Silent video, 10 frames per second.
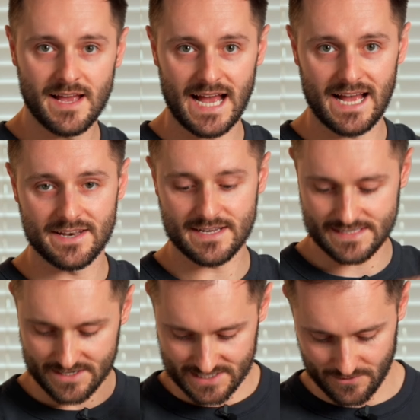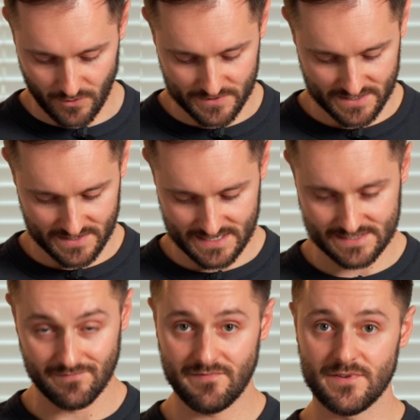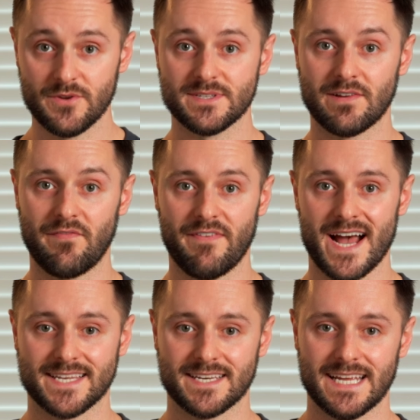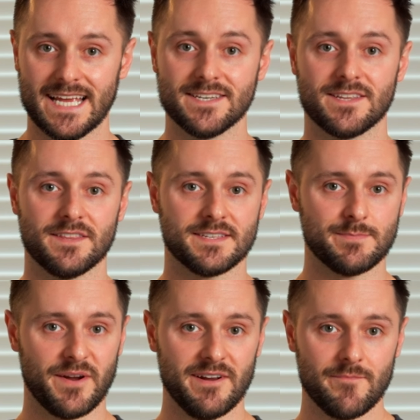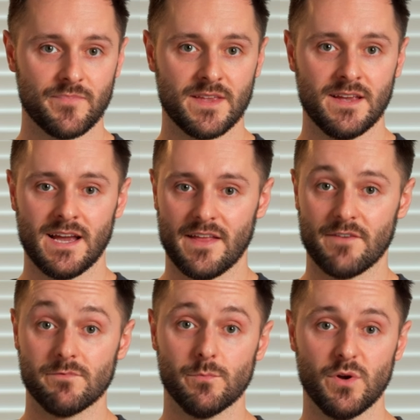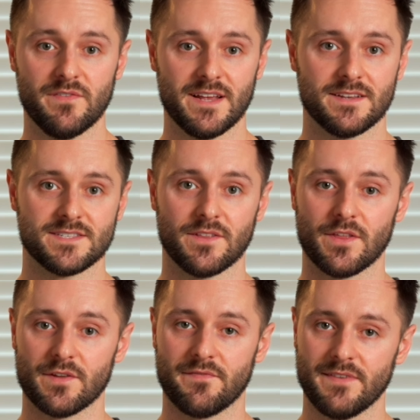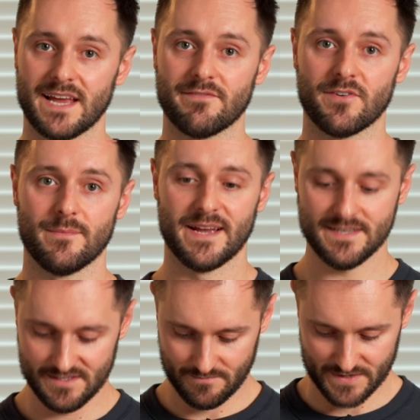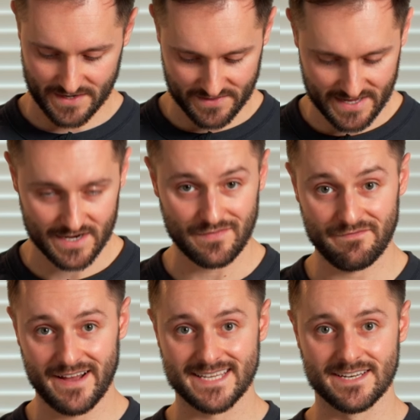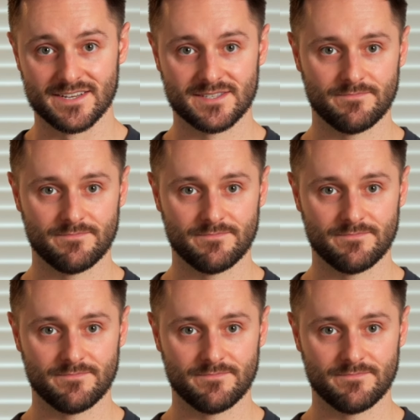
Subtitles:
And essentially what we're doing is infusing fat into the spirit and then removing it so that the flavor remains, but none of the kind of fattiness